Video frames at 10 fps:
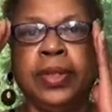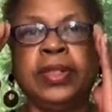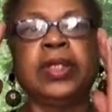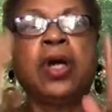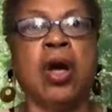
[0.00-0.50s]

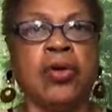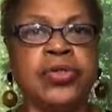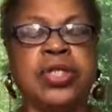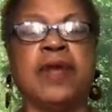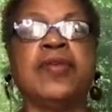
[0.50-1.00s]
the
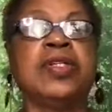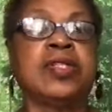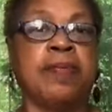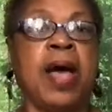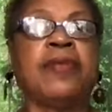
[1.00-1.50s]
cost of it
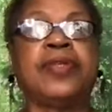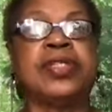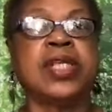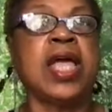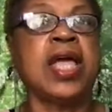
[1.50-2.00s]
is about the
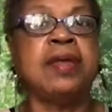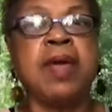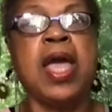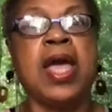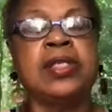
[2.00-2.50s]
same
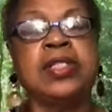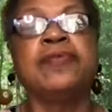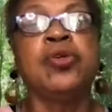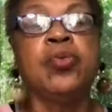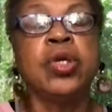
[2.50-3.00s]
as
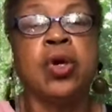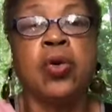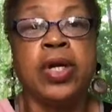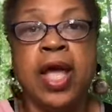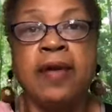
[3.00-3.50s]
if you would
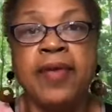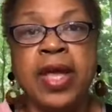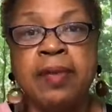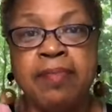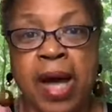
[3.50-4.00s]
go and have
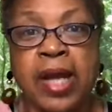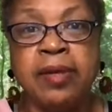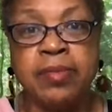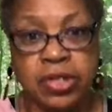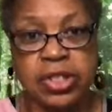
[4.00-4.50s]
a body
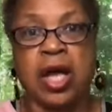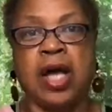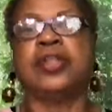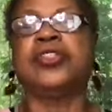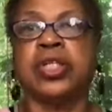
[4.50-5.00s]

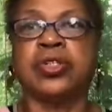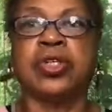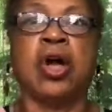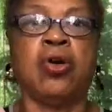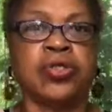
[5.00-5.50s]
massage. The
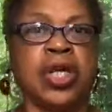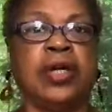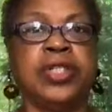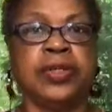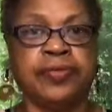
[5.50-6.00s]
costs are
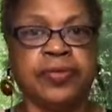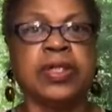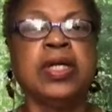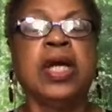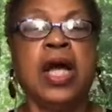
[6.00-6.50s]

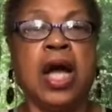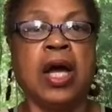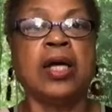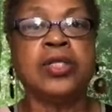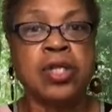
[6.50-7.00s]
different.
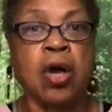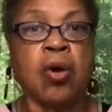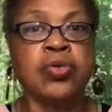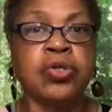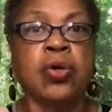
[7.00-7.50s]
It's
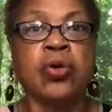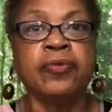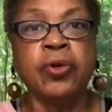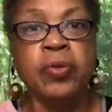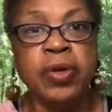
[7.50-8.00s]
also
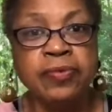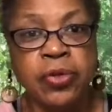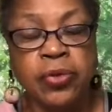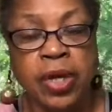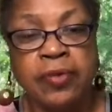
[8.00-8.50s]
if
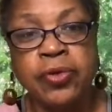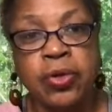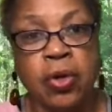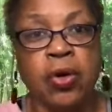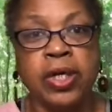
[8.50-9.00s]
you're
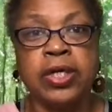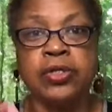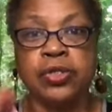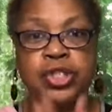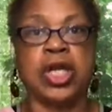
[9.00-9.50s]
going and
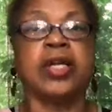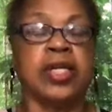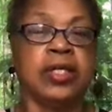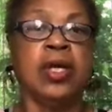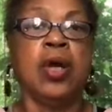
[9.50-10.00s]
you're
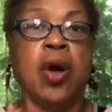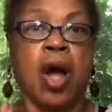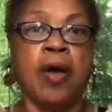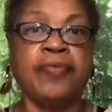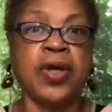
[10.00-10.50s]
checking
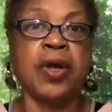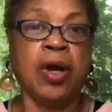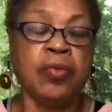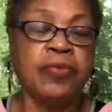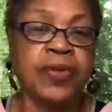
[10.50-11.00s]
a
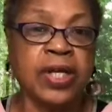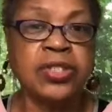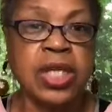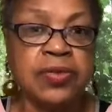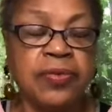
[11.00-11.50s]

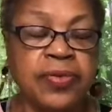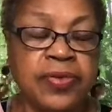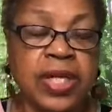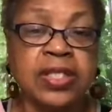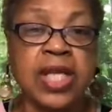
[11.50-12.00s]

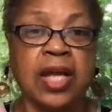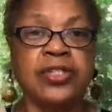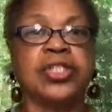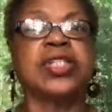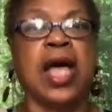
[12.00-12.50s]

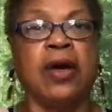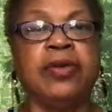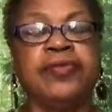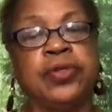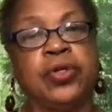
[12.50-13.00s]
reflexologist out,
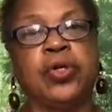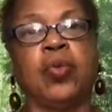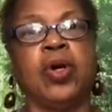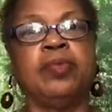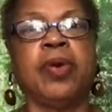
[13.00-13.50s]
if you don't know
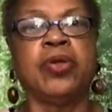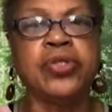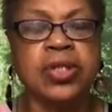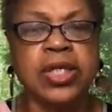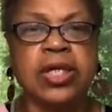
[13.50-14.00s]
one
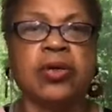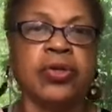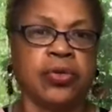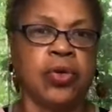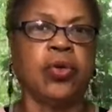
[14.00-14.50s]
personally or
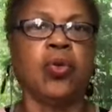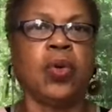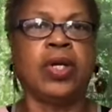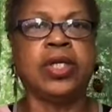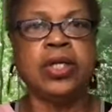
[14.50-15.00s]
don't know no
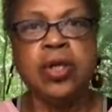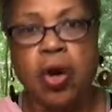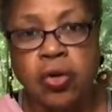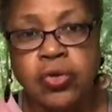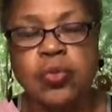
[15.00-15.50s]
one that
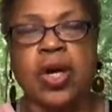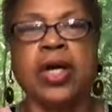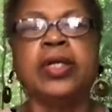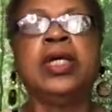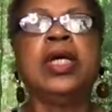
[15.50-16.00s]
knows
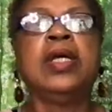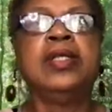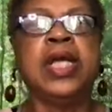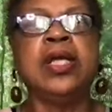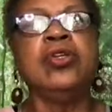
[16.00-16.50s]
one,
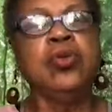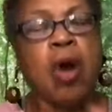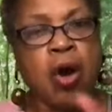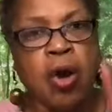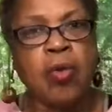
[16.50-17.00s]
then you
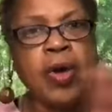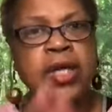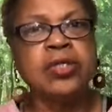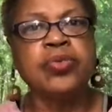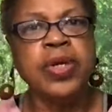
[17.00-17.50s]

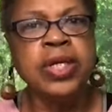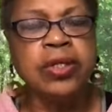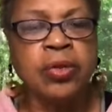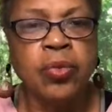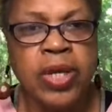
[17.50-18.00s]
always read
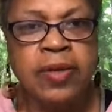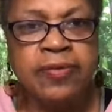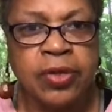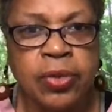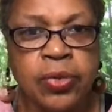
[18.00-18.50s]
the
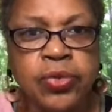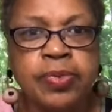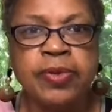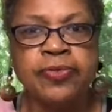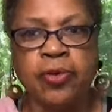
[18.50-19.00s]
reviews
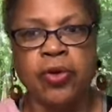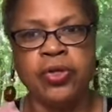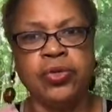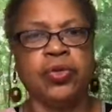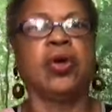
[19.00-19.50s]
before
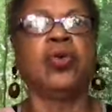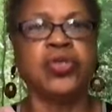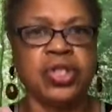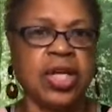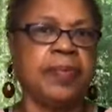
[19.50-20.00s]
you go
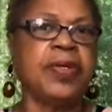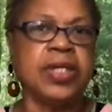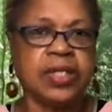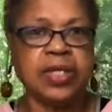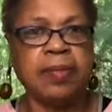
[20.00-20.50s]
stepping
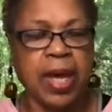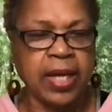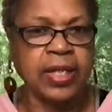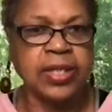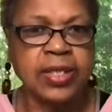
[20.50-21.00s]
in
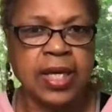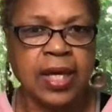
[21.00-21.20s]
somebody's